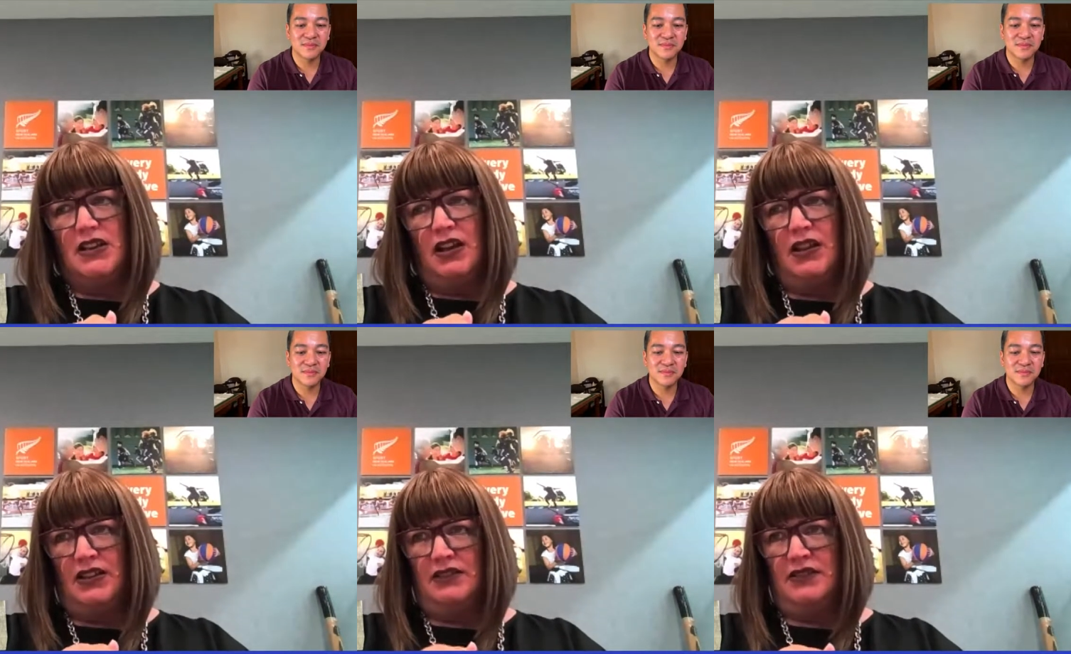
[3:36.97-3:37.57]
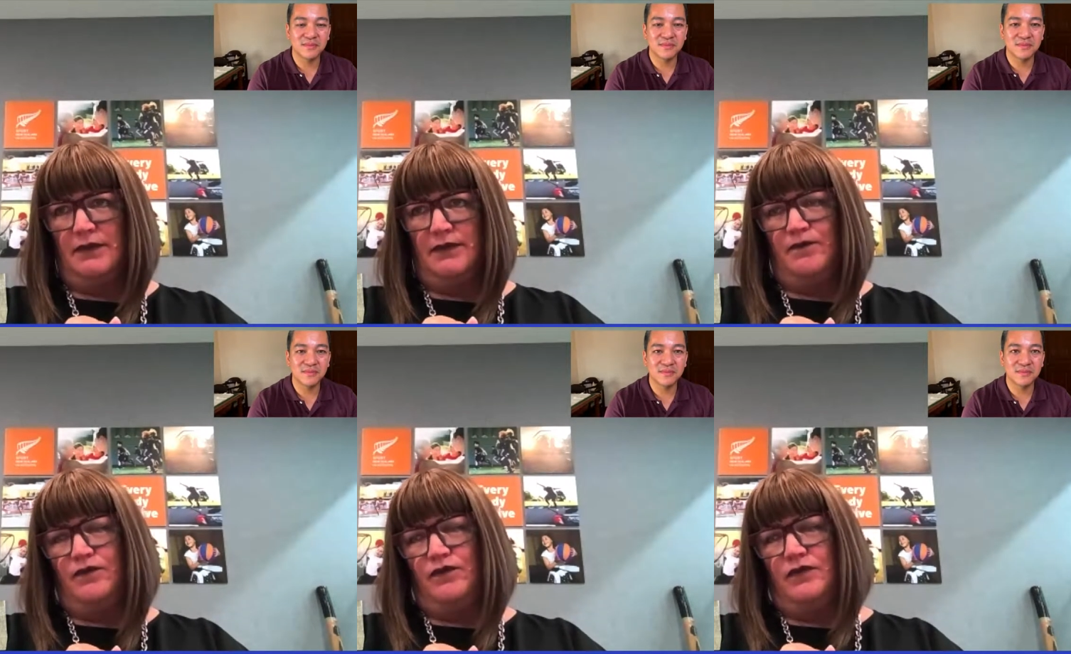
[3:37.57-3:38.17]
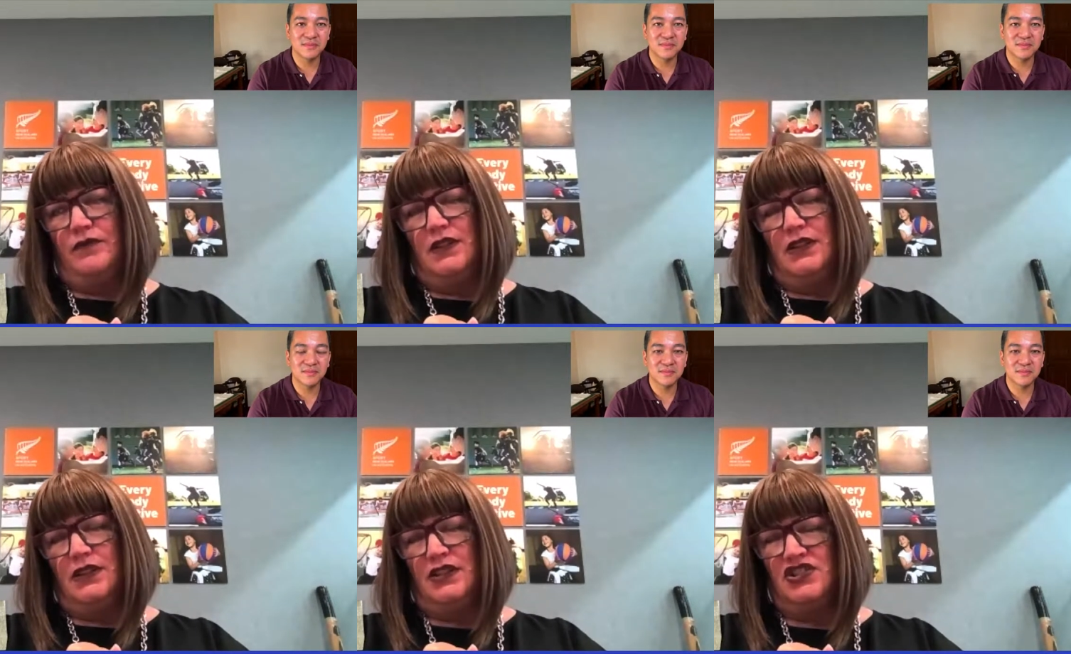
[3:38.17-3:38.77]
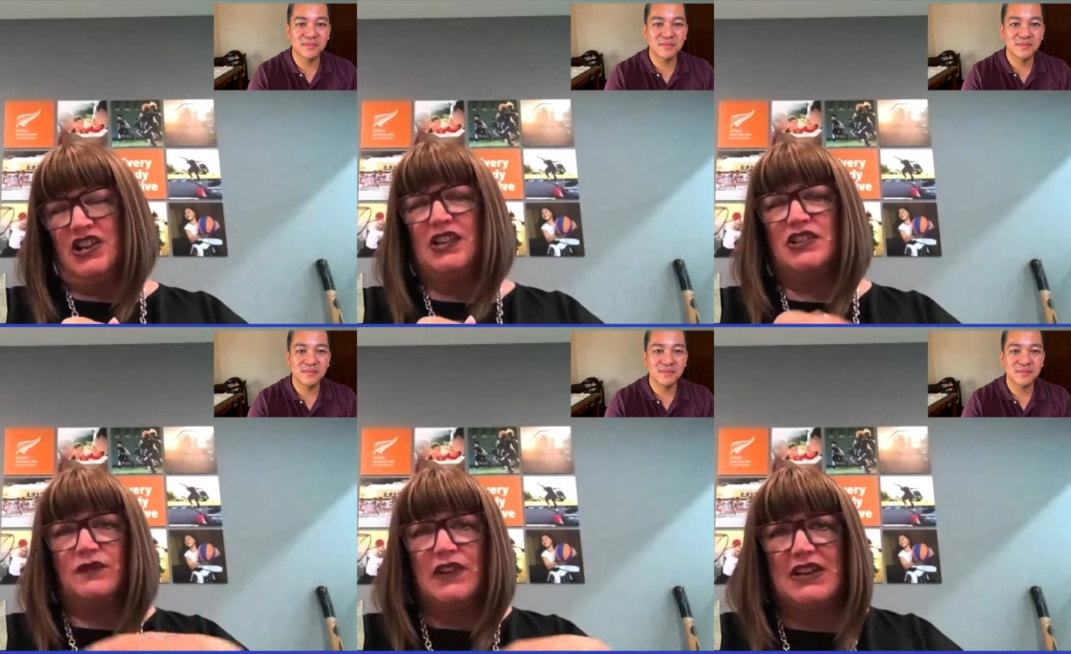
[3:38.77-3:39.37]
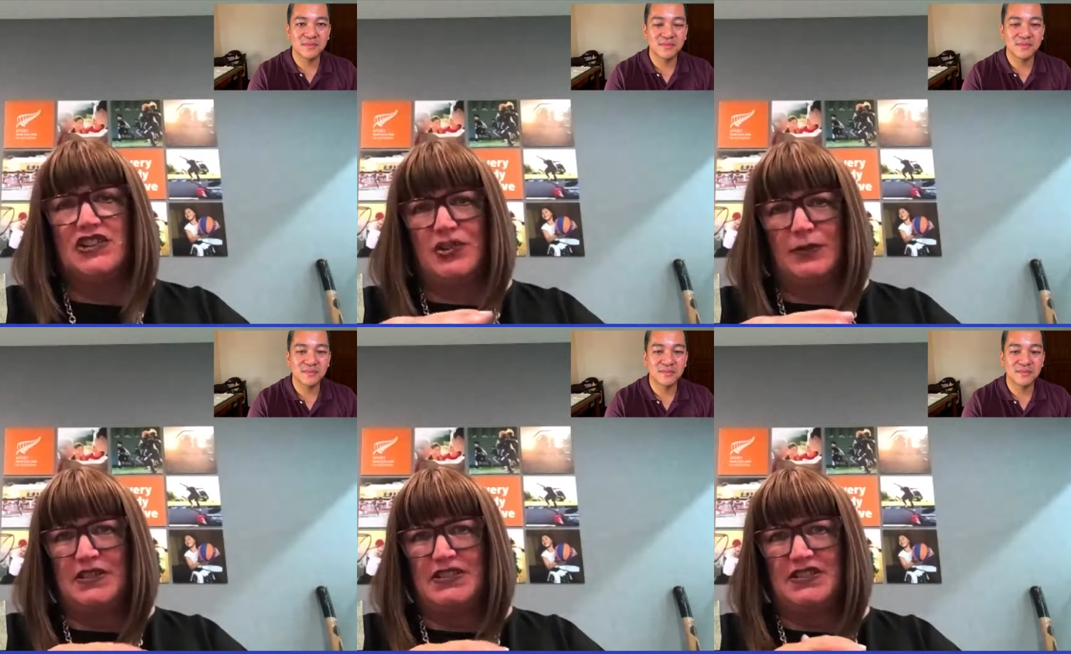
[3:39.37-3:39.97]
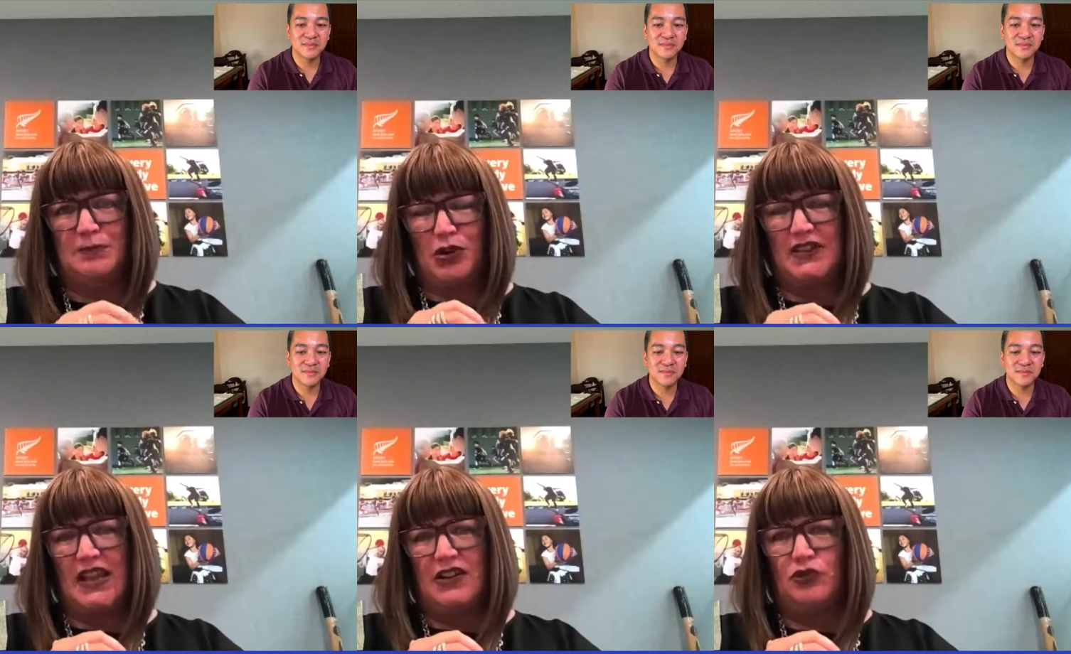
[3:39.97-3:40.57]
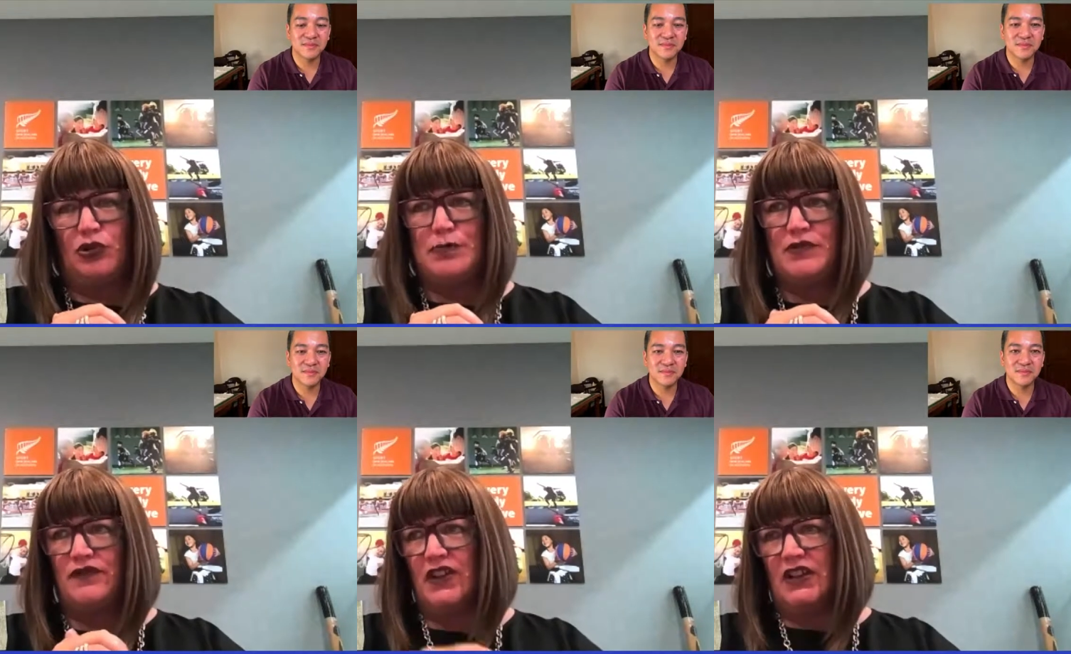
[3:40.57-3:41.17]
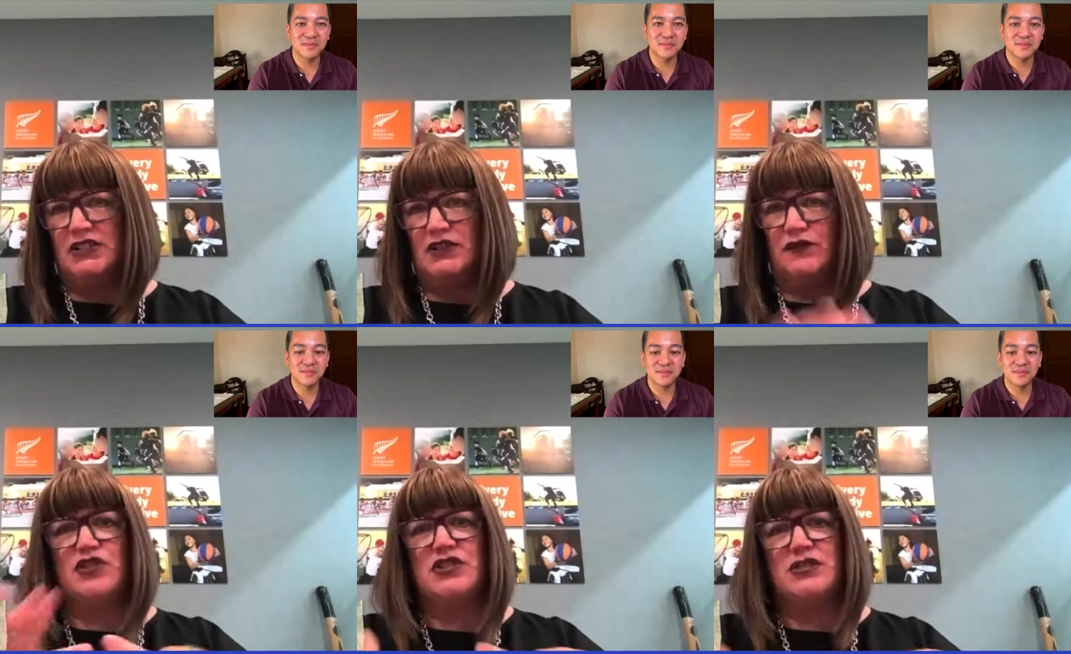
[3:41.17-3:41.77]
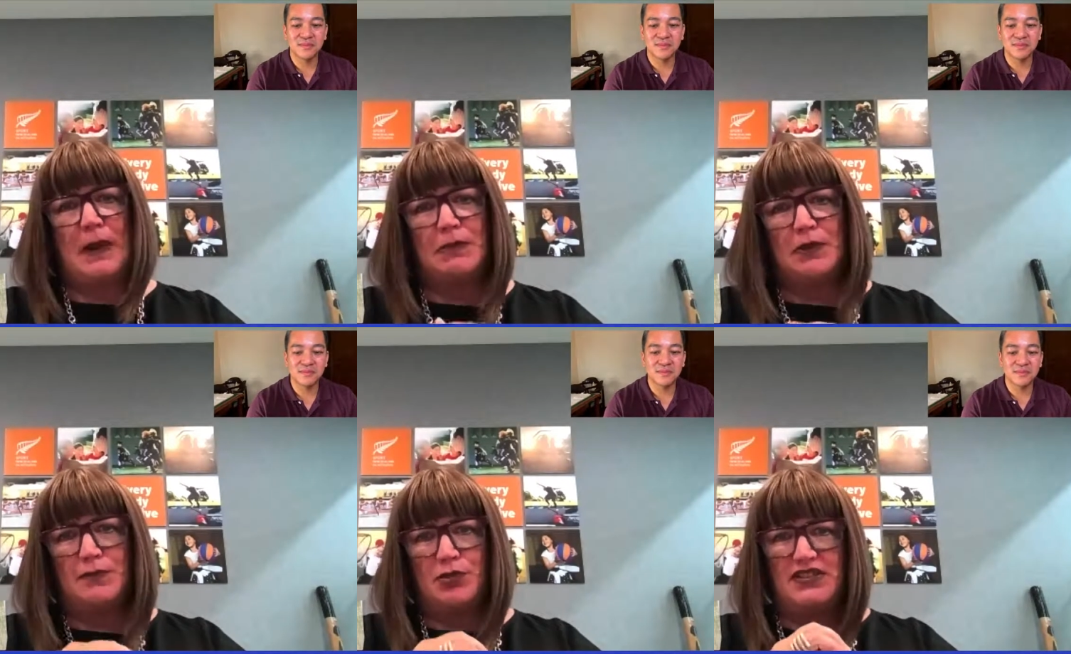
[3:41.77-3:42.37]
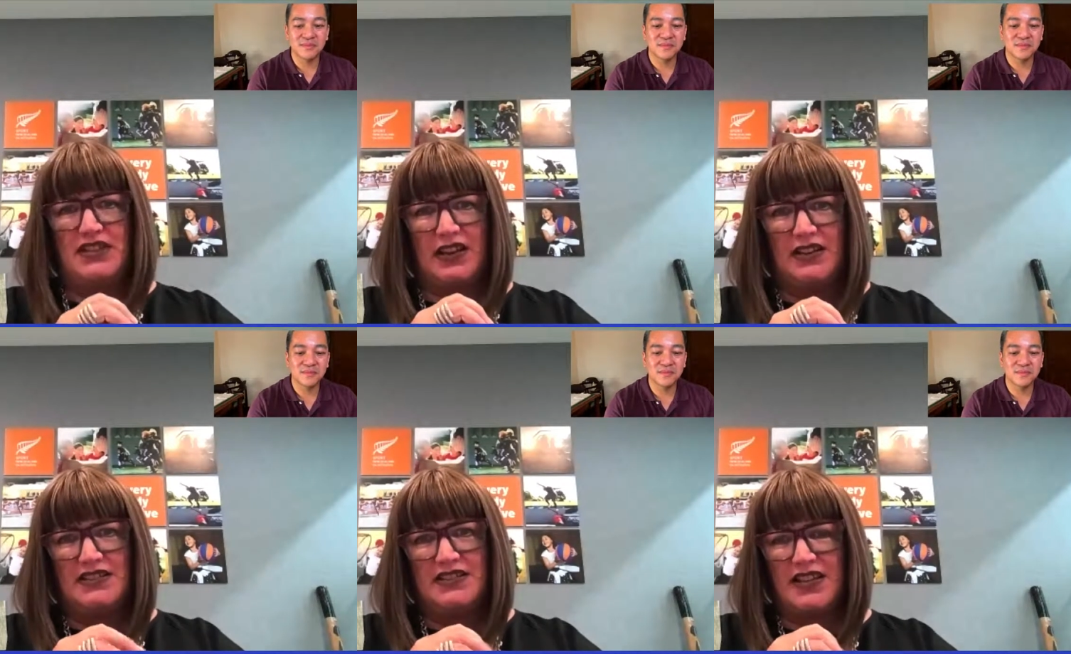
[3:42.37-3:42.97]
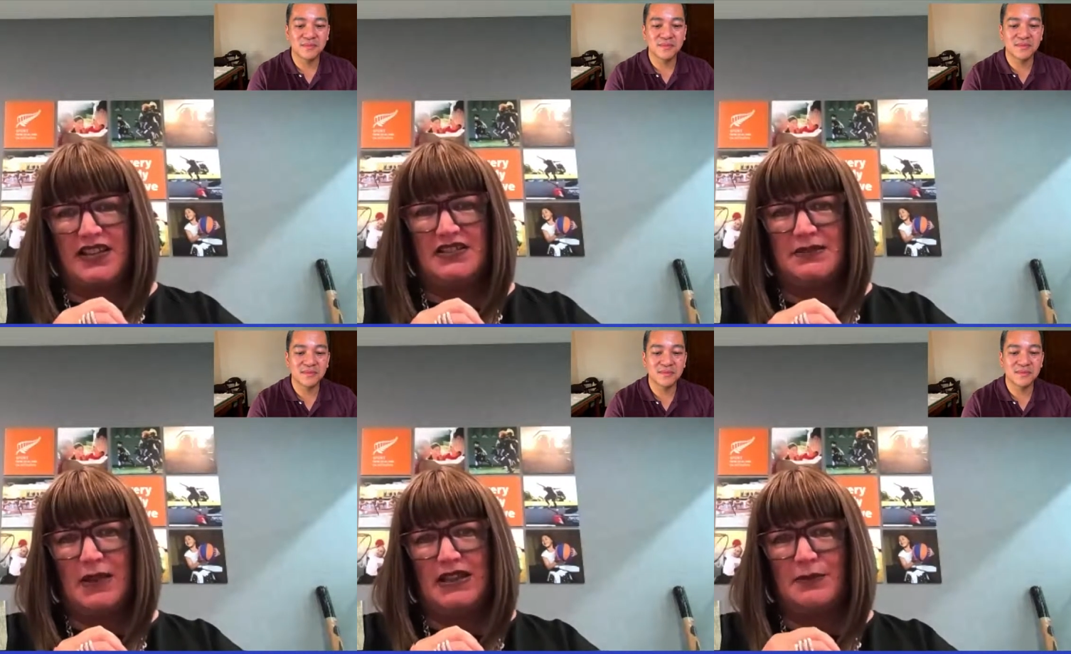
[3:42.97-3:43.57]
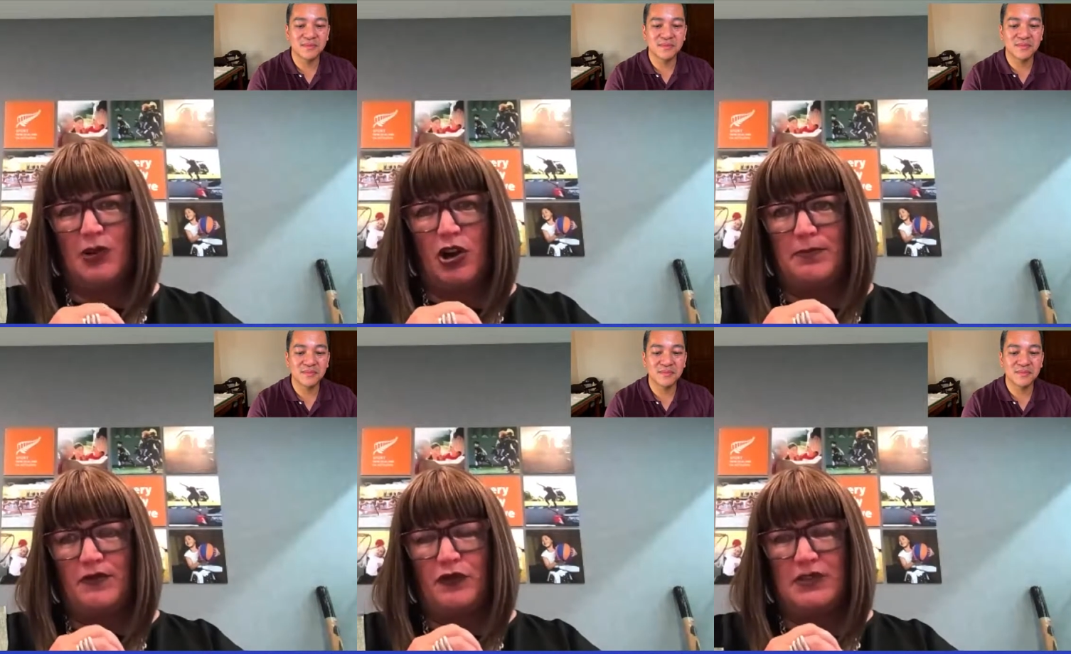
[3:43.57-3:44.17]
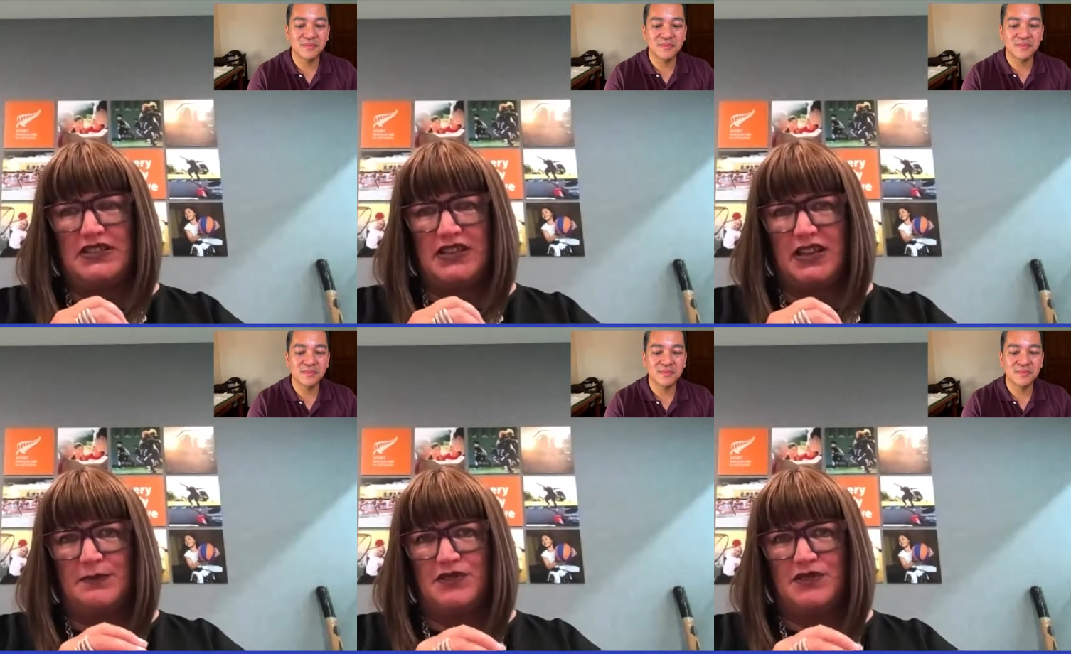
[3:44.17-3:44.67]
Speaker 1: I think the the challenge of leadership is to bring that group of diverse people and personalities together to make them a high performing team.